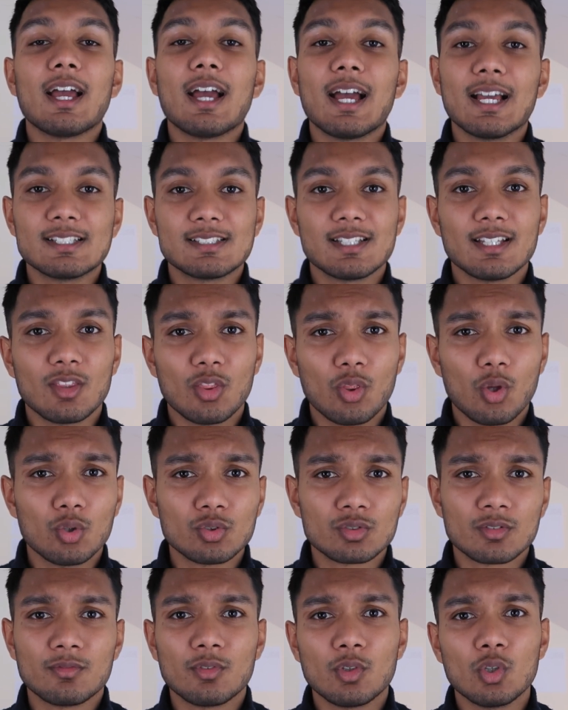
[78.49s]
as in
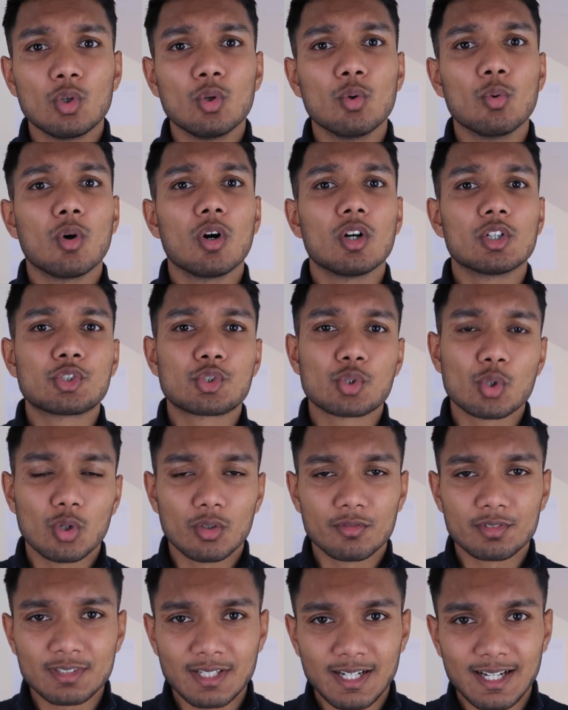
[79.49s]
those of you who are
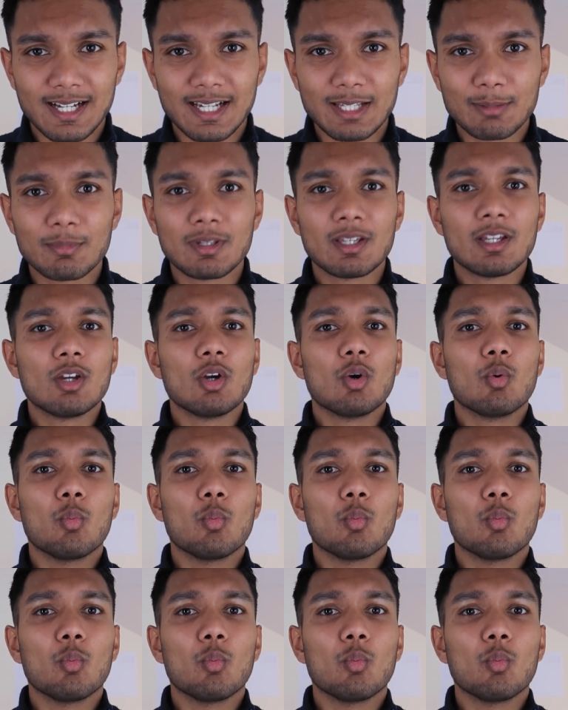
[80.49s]
short of time,